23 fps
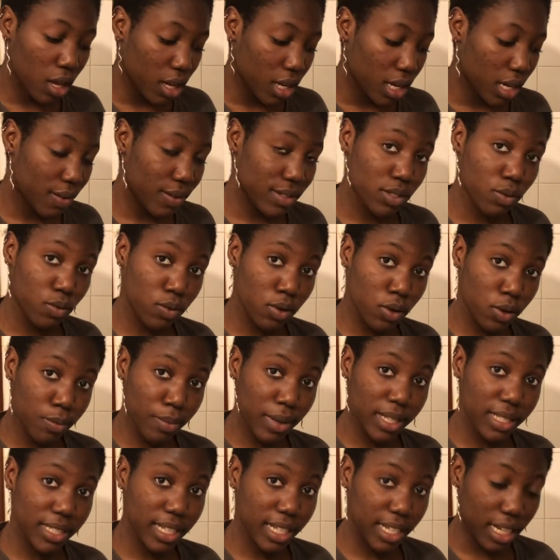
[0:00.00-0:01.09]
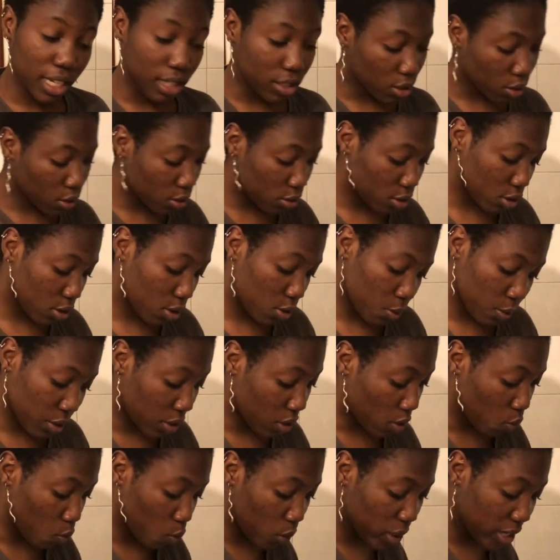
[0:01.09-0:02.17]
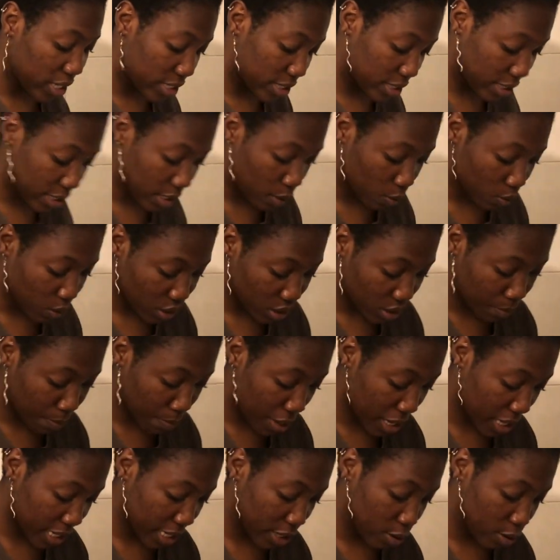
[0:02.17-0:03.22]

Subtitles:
That was a roadman thing I told you. We don't waste here. We just make